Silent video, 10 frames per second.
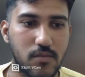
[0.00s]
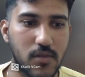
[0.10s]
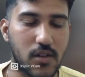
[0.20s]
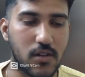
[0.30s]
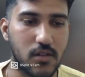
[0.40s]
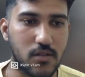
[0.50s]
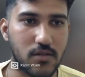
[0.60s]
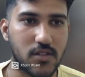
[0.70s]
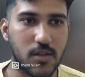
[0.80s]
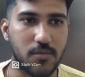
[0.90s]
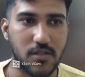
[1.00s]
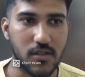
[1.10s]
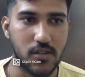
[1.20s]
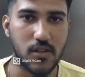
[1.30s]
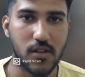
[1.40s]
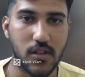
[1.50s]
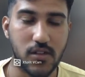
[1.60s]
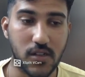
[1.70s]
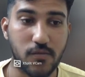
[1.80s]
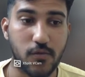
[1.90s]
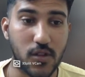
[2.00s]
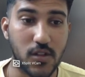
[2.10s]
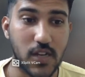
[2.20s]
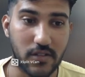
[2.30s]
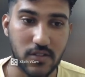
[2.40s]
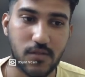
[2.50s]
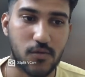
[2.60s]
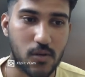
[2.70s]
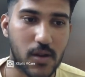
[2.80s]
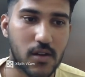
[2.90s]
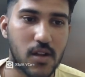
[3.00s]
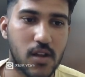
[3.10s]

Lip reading: for the JavaScript format,